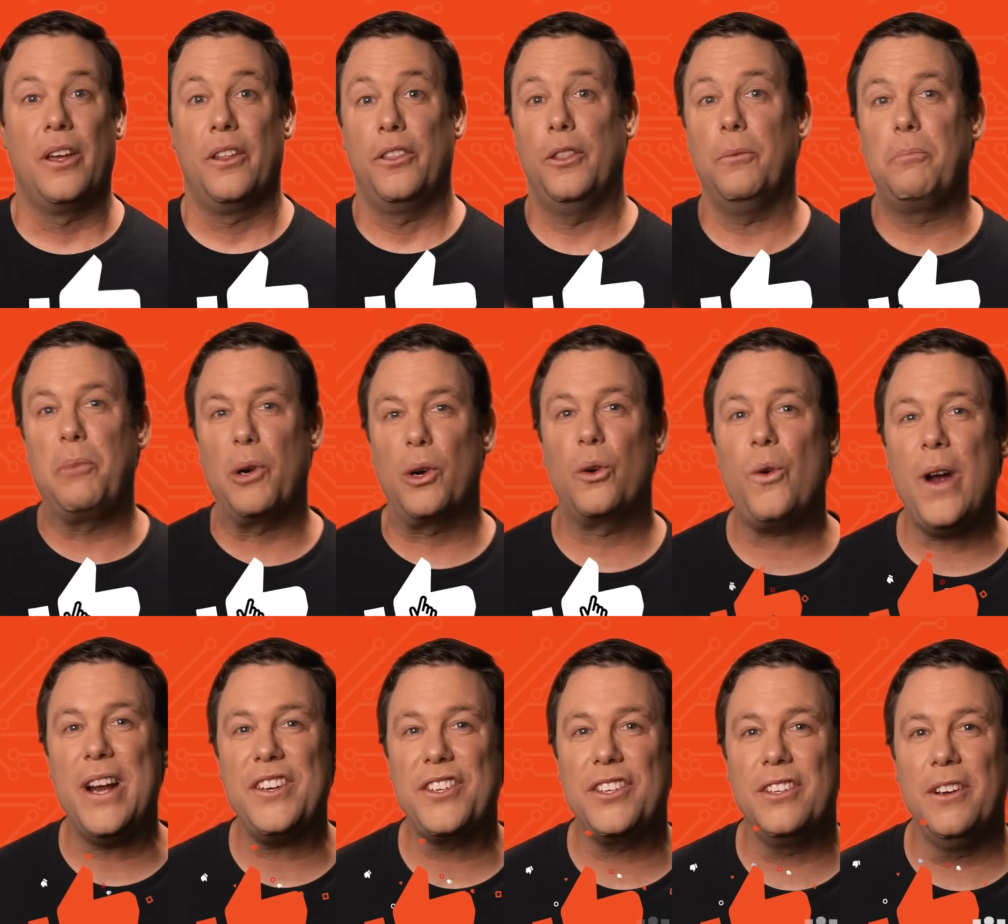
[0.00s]
The
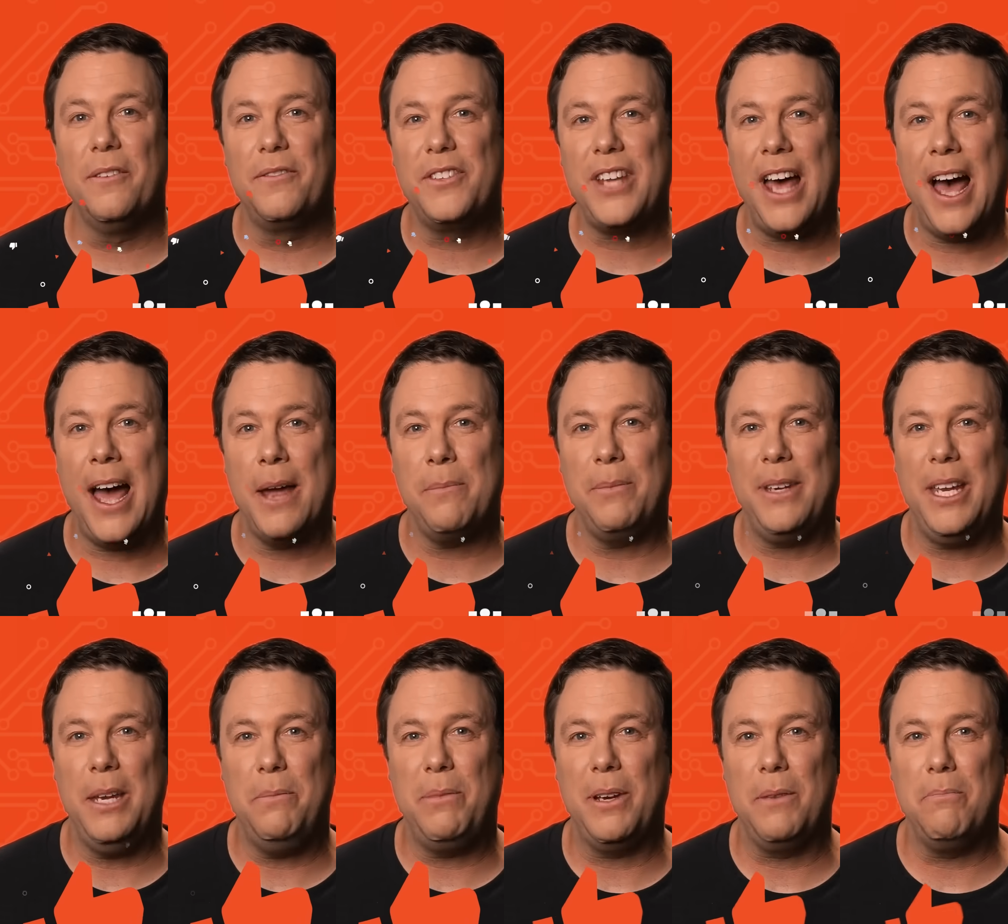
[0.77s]
progression of
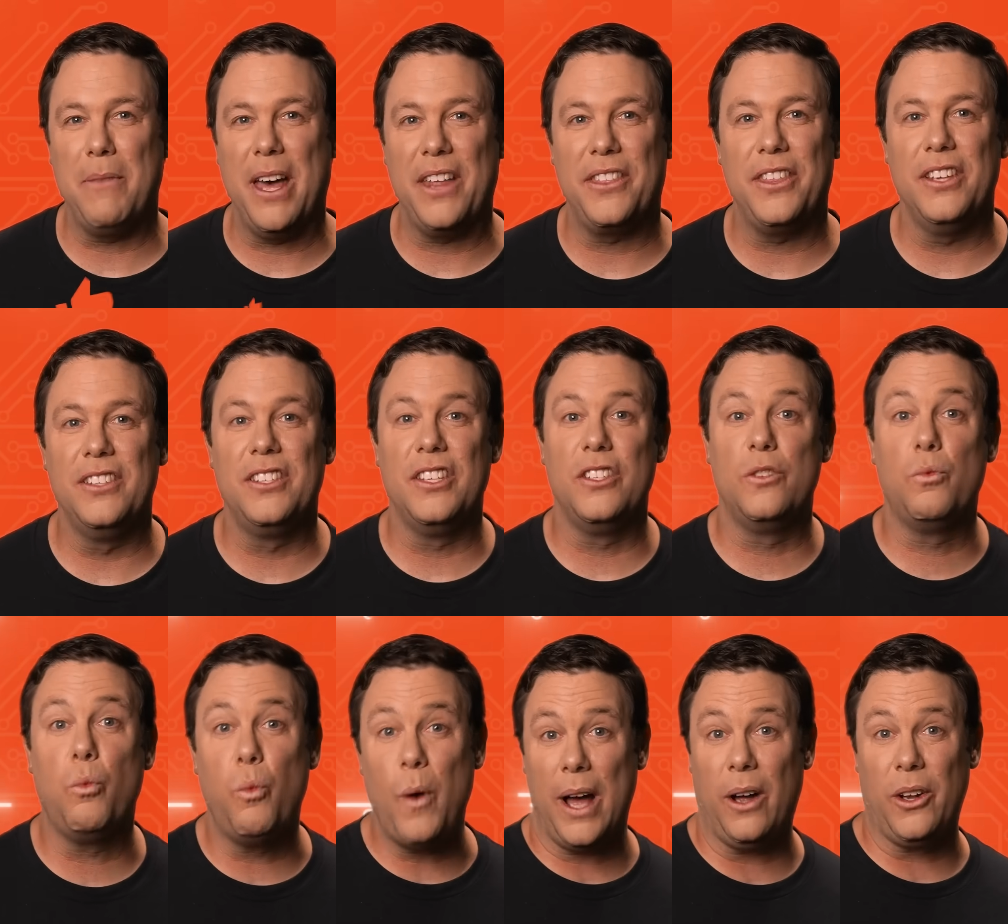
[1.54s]
timekeeping methods
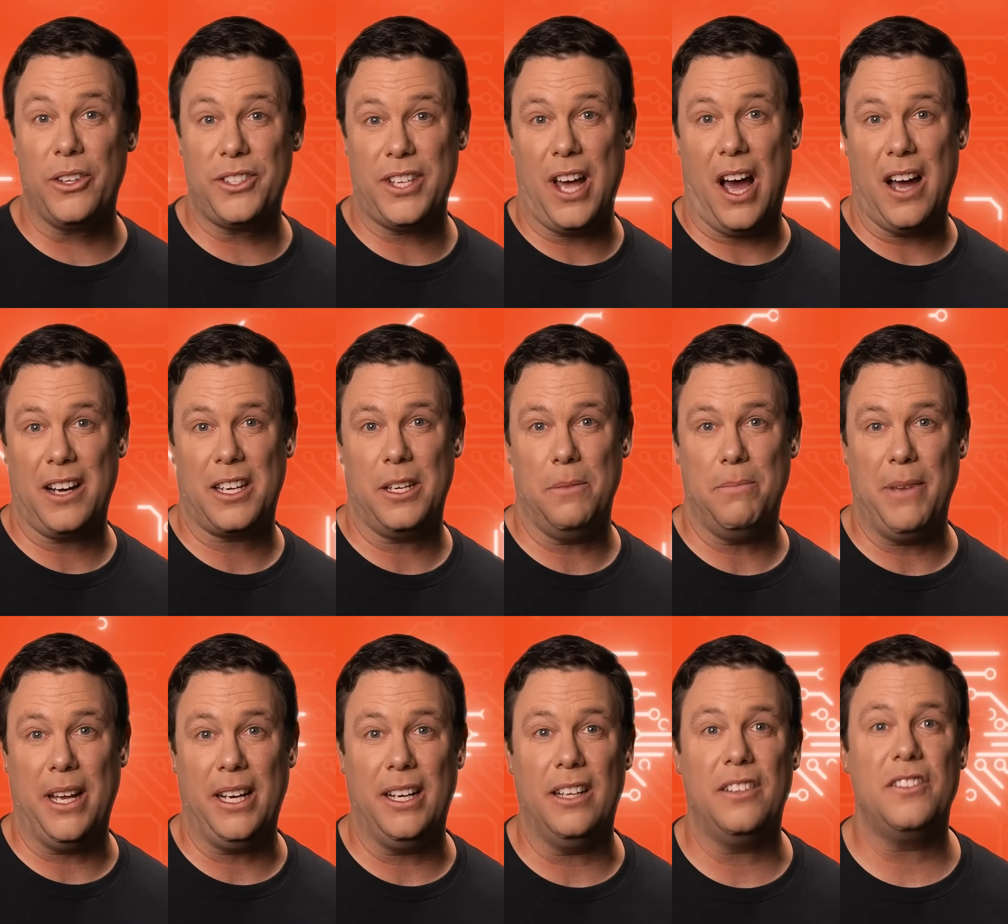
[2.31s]
is well
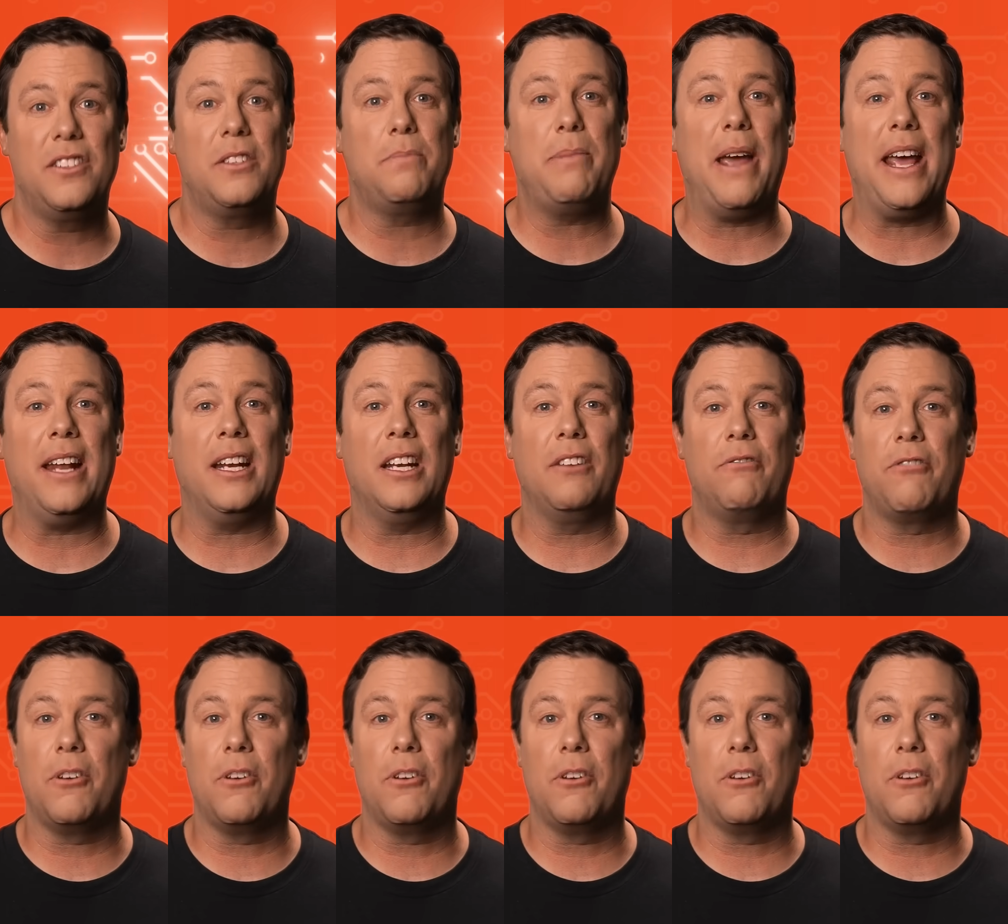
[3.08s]
documented, spanning